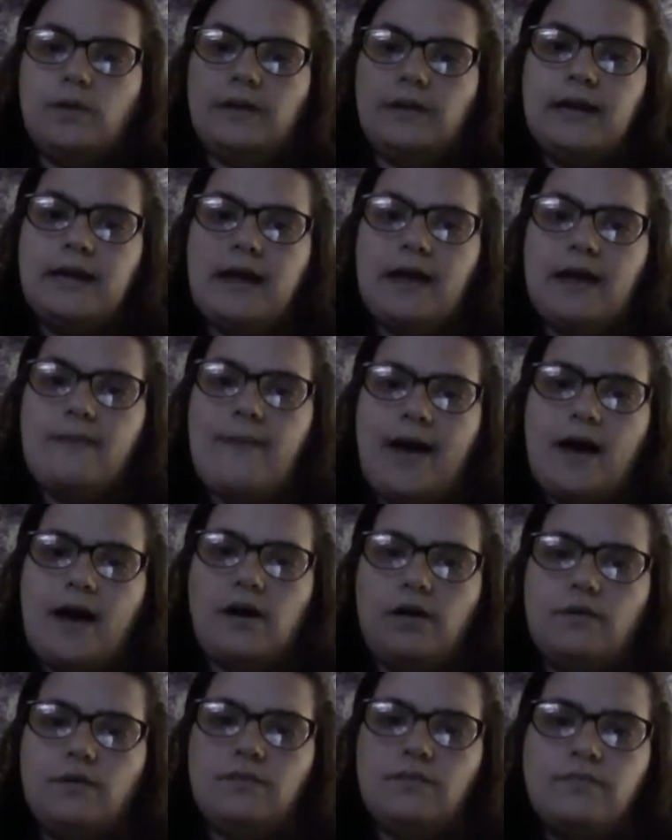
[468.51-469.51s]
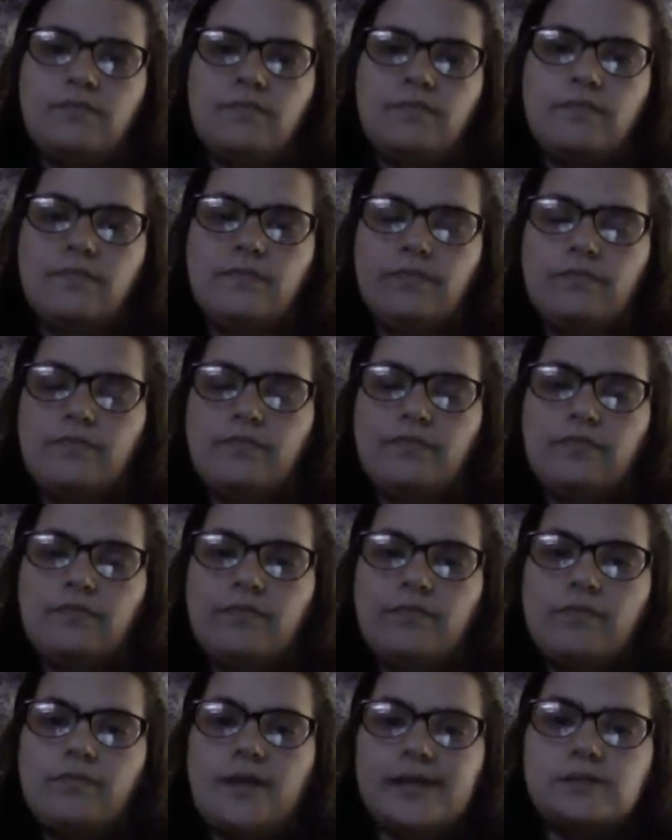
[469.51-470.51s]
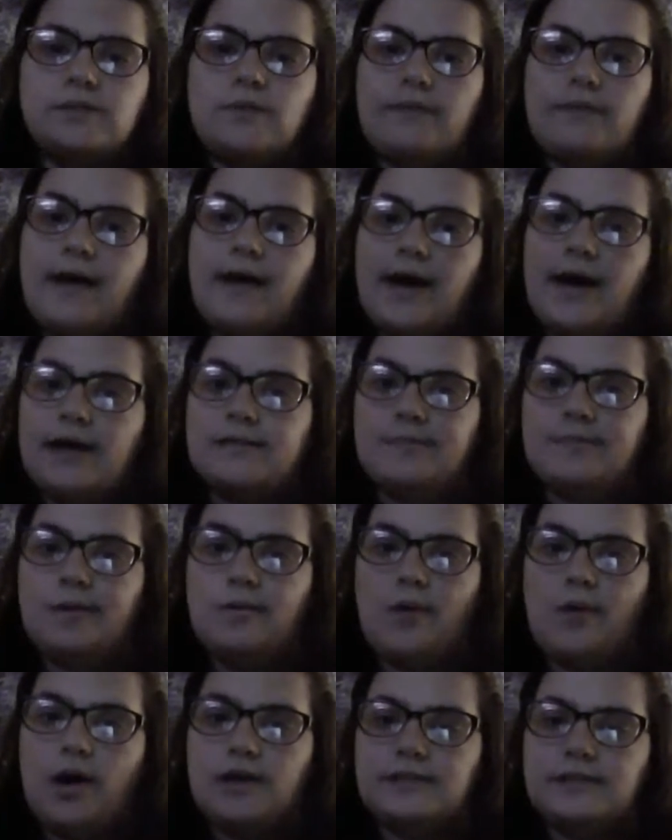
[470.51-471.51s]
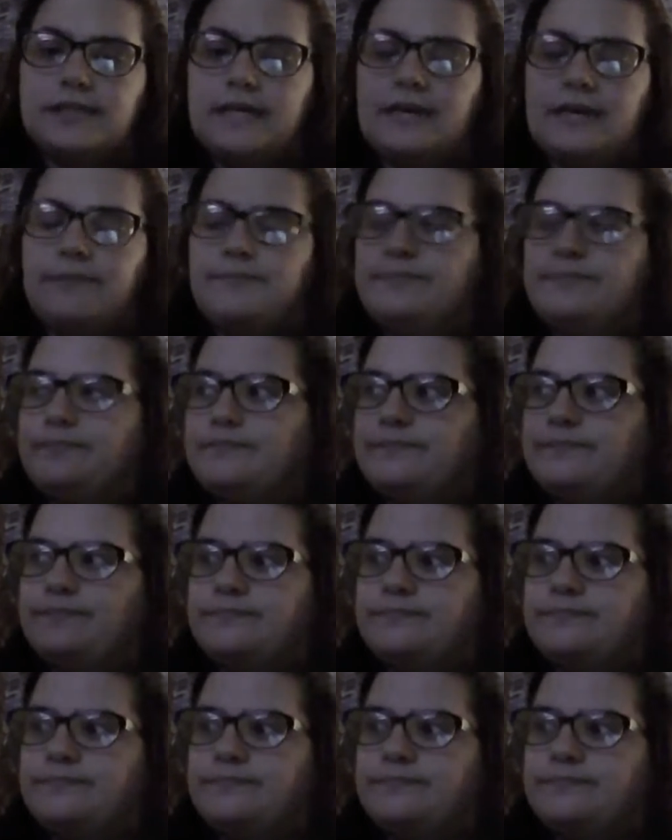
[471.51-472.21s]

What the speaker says: pulling him out, that's when my husband walked in.